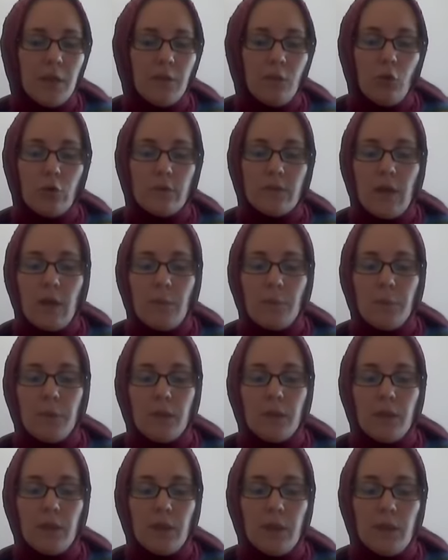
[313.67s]
For
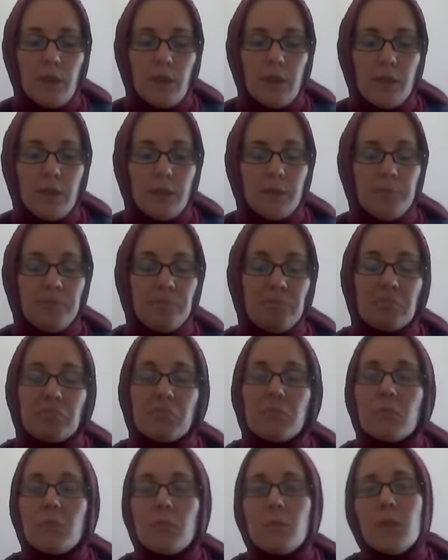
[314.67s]
example,
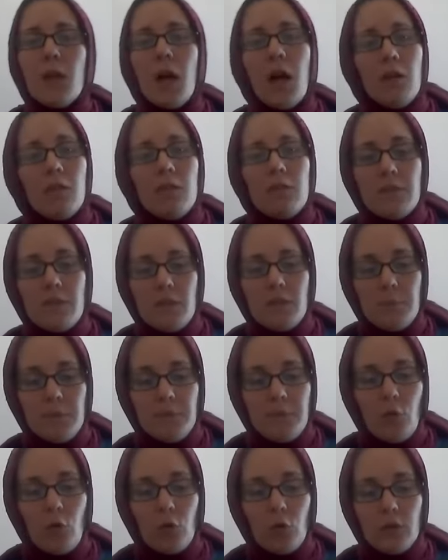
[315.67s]
how was it
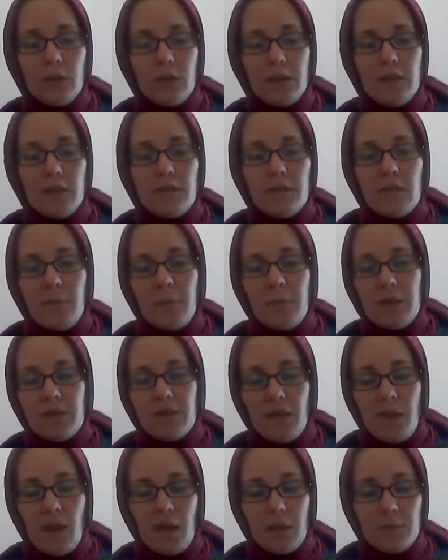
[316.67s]
before the Islamic
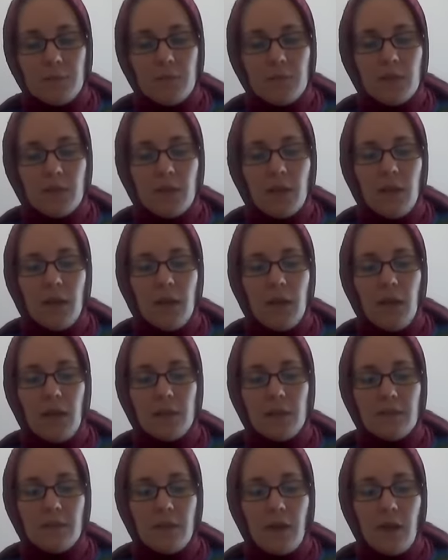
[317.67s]
times,
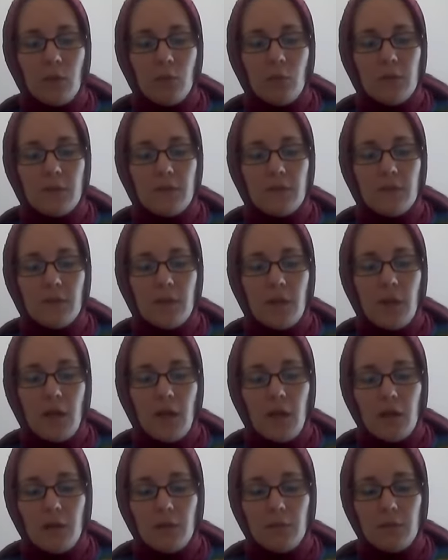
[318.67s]
and
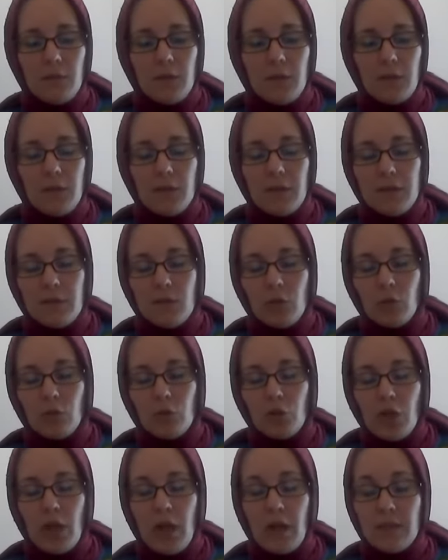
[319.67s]
how
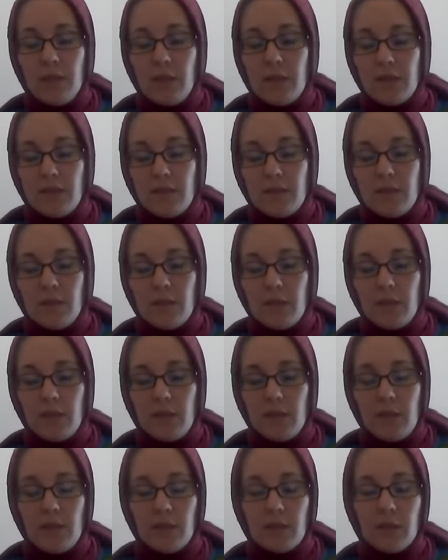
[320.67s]
Turkish
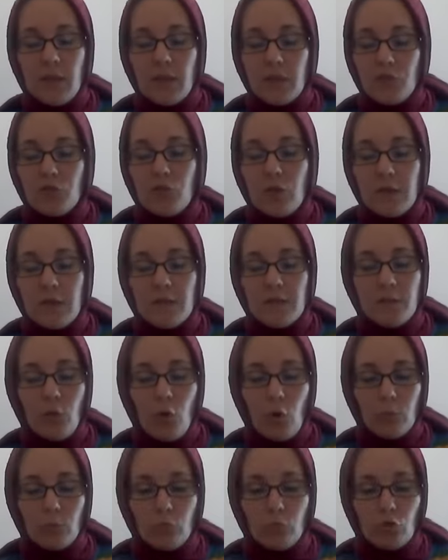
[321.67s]
identity got
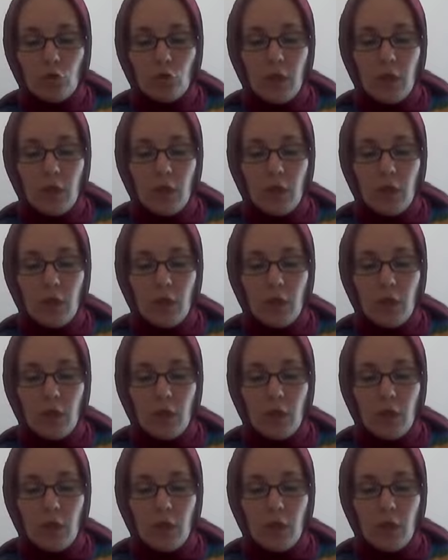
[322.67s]
transformed